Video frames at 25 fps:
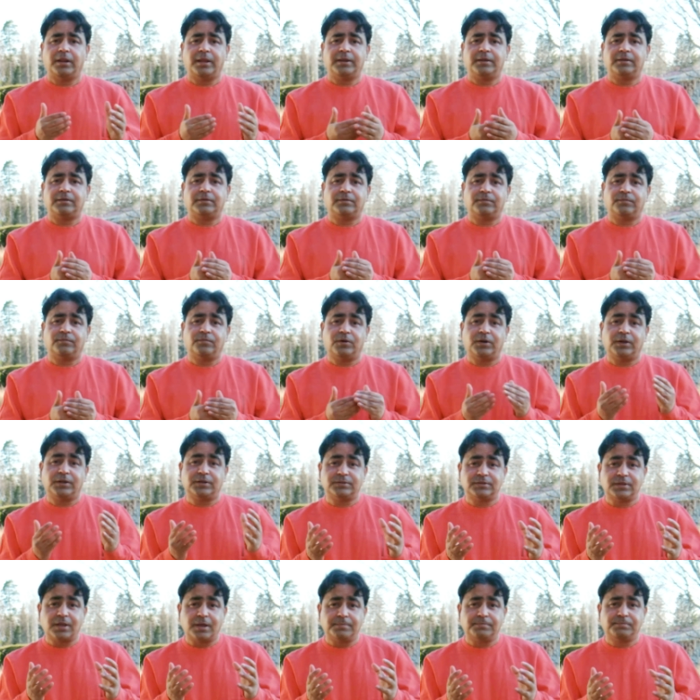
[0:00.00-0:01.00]
like, for
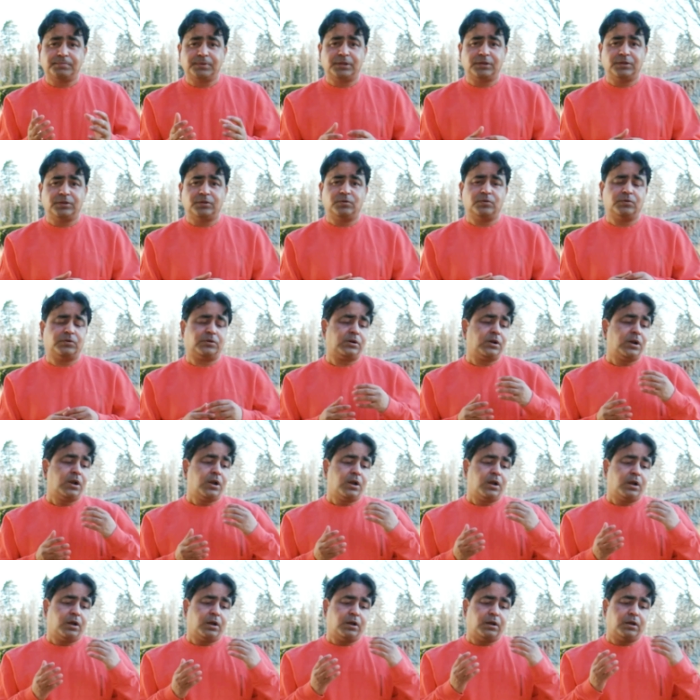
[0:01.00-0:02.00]
example,
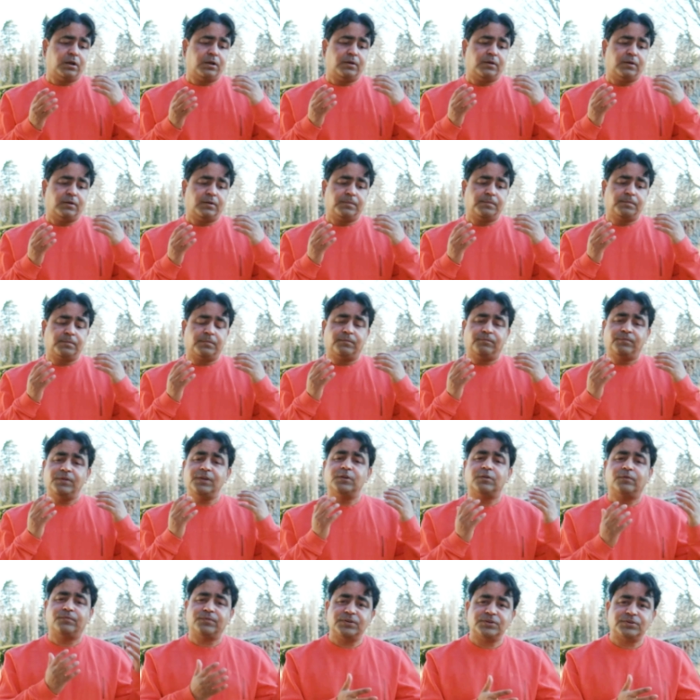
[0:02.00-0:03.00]
your
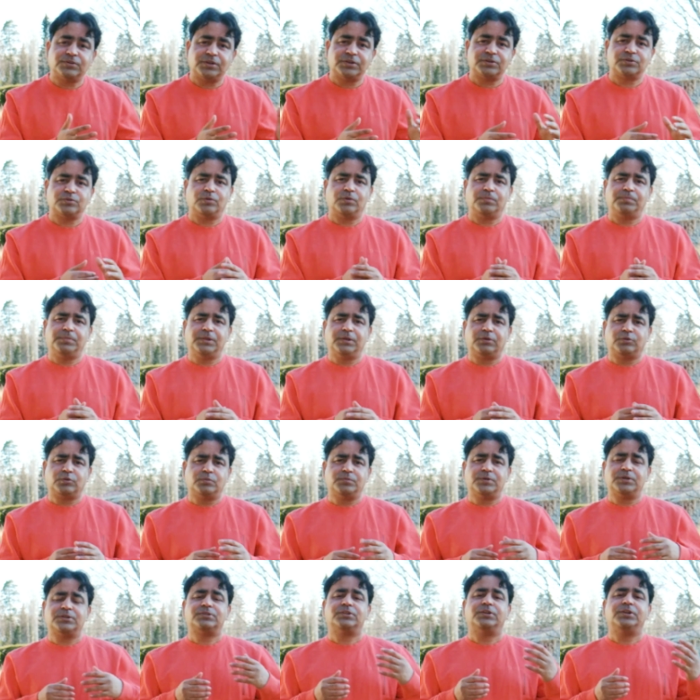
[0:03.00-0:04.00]
field of interest should be
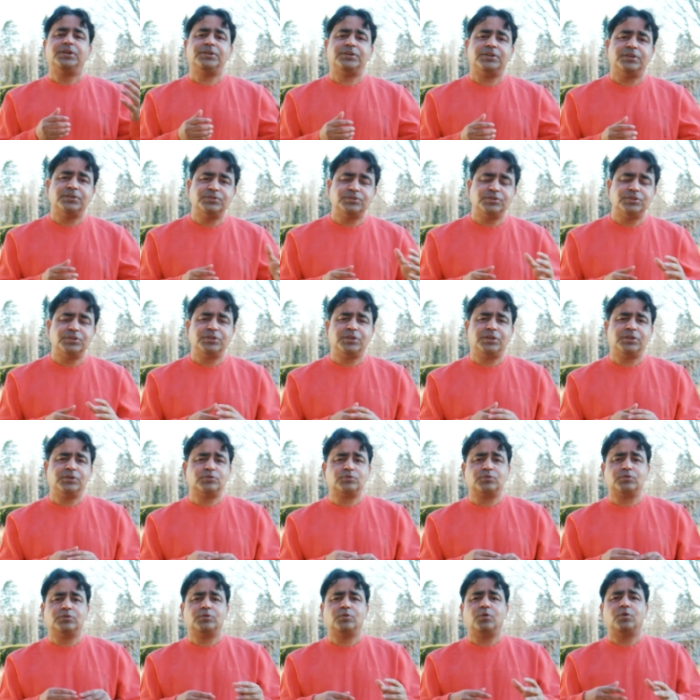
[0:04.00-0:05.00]
towards the data engineering.
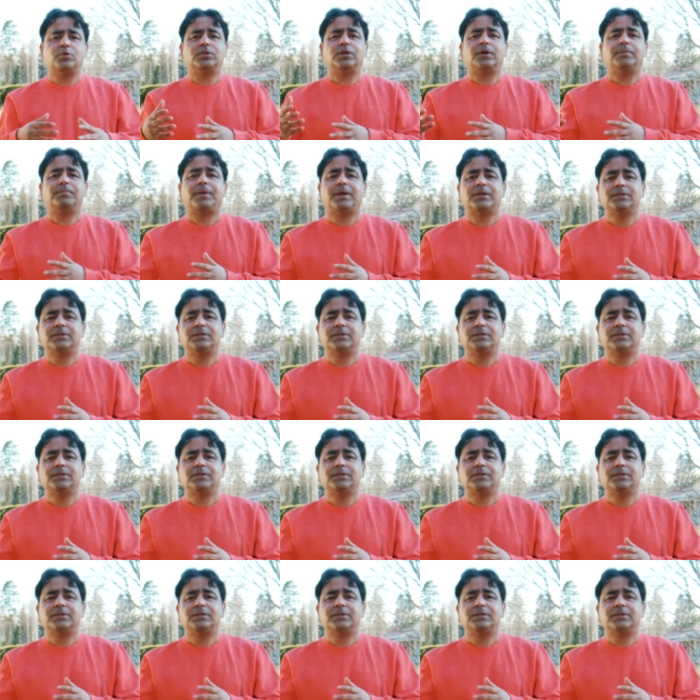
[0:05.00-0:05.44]
You should know the